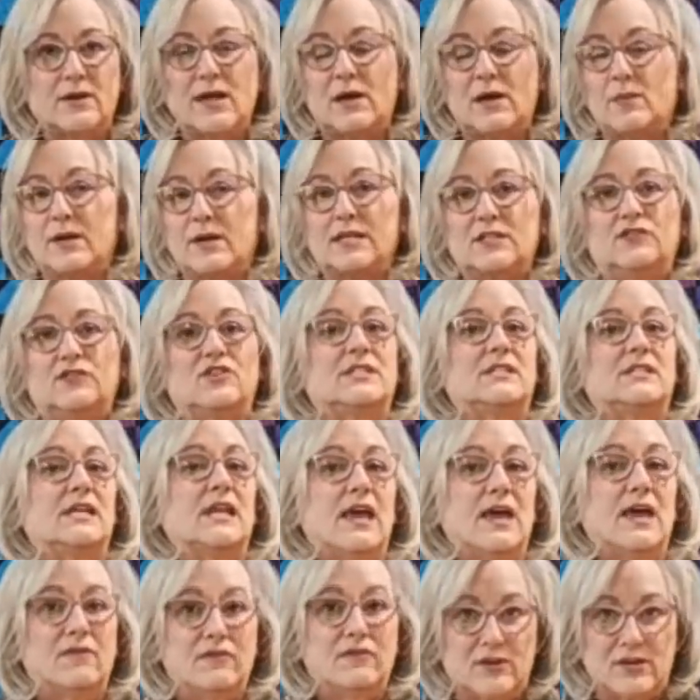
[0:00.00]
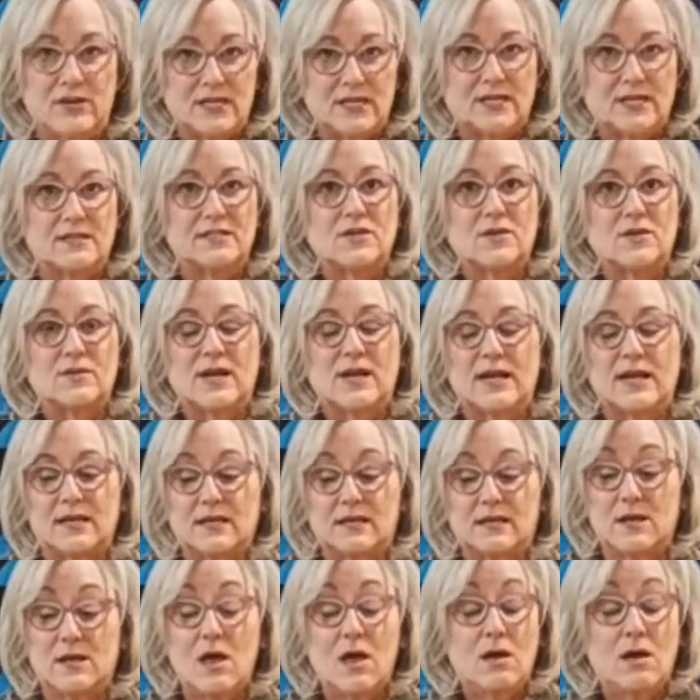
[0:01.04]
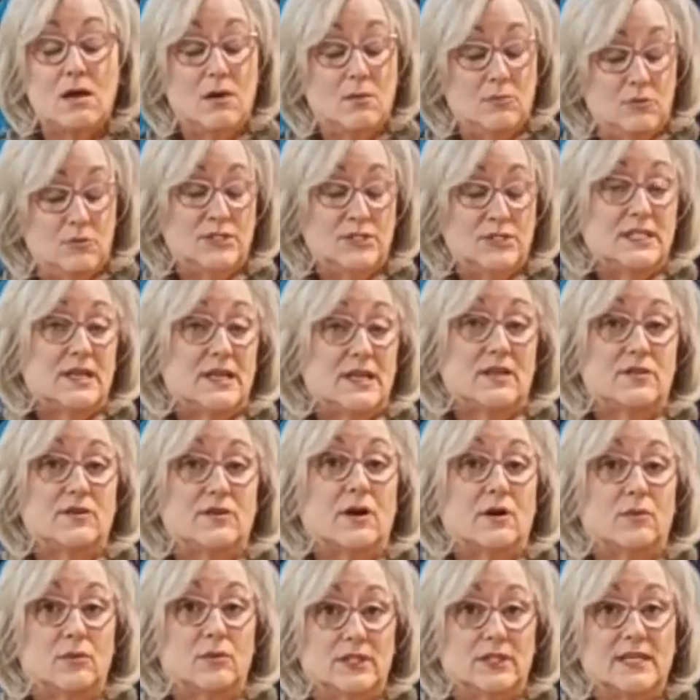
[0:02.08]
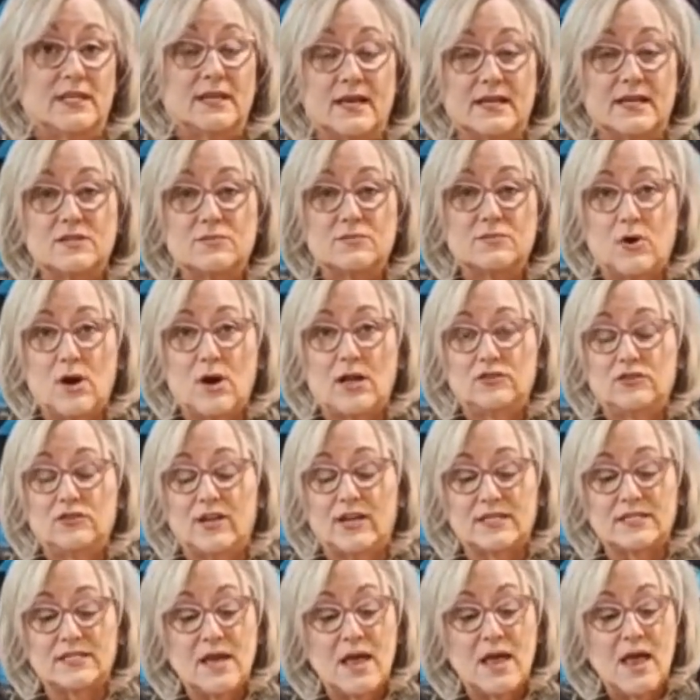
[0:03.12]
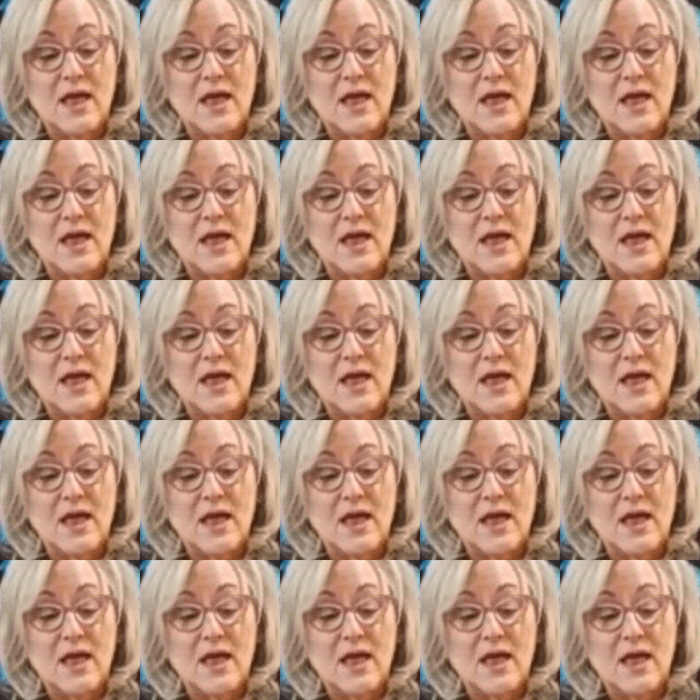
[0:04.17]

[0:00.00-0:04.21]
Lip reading: I want to just see everything so that I can put together a really nice project.